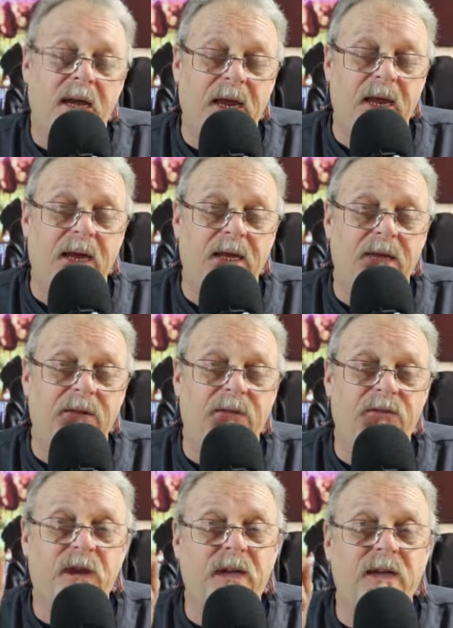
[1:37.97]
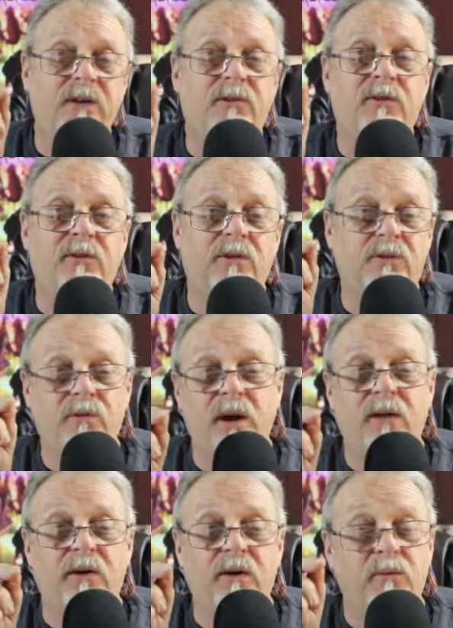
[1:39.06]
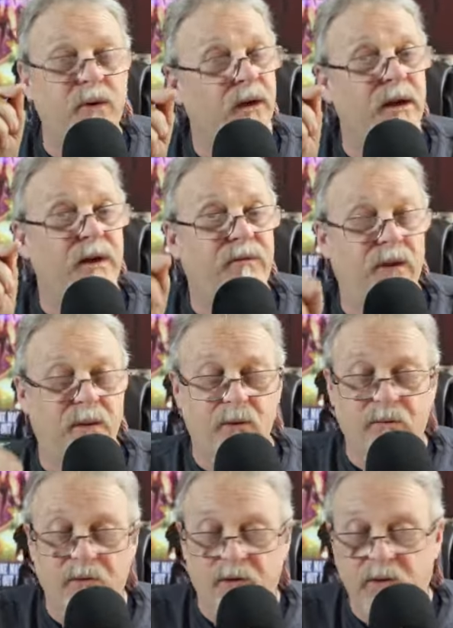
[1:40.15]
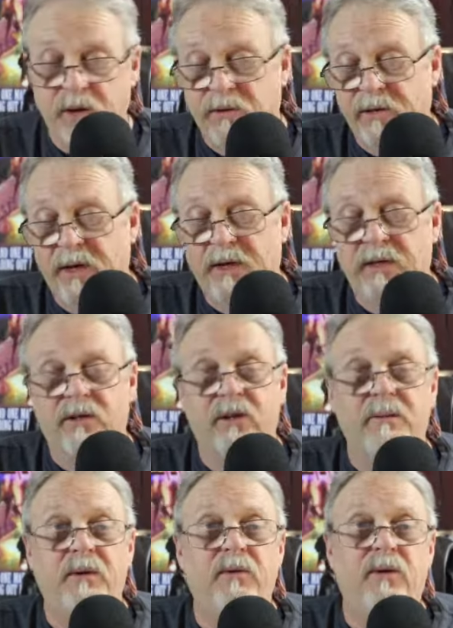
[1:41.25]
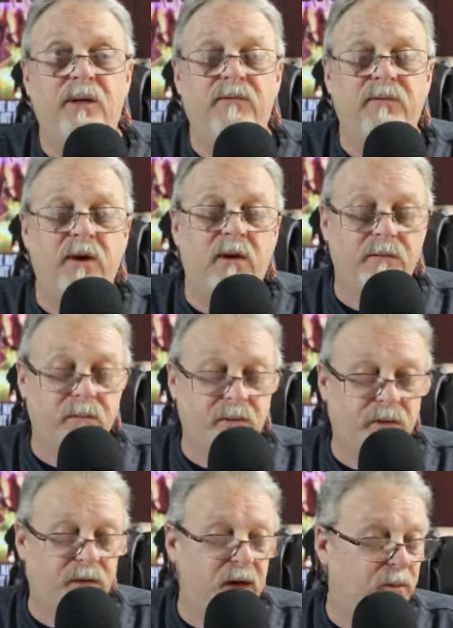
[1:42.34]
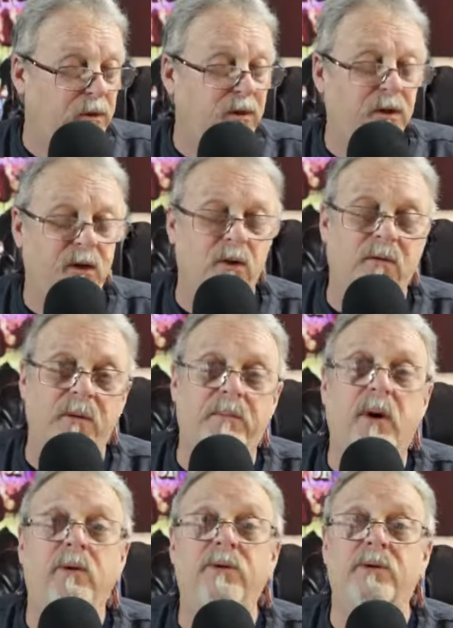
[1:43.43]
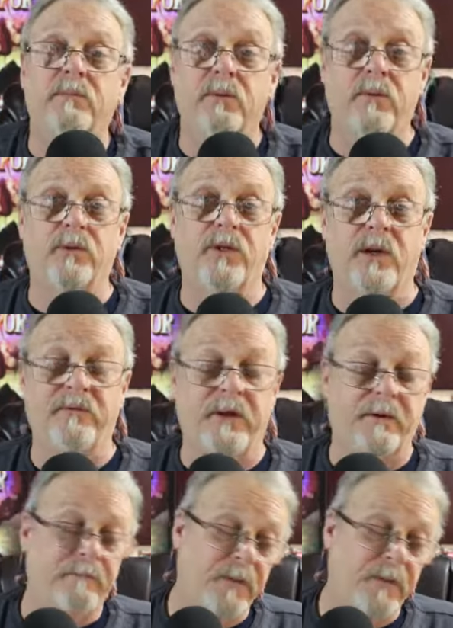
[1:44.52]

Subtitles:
And the second is the trailer. We're not going to have time to go over the trailer today because that's going to be really involved. So today we're just going to go over the poster portion of it.